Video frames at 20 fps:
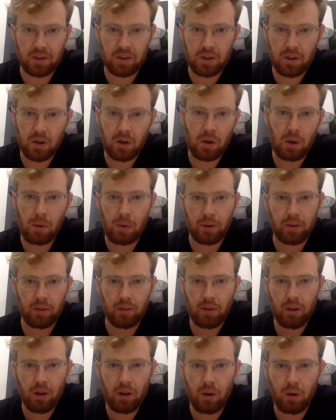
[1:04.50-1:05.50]
you don't always
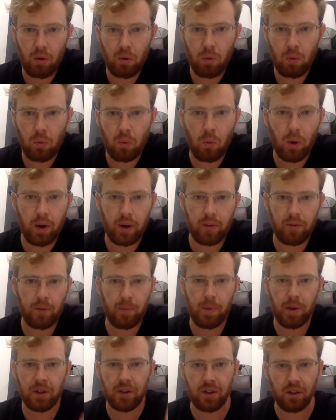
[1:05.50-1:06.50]
know what
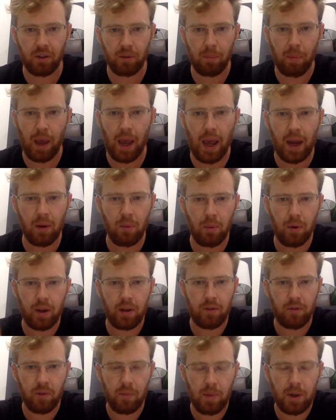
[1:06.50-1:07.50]
information's bad and what
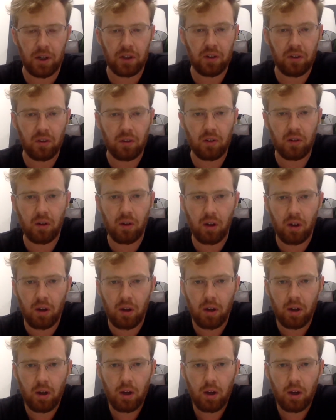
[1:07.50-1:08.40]
information's good.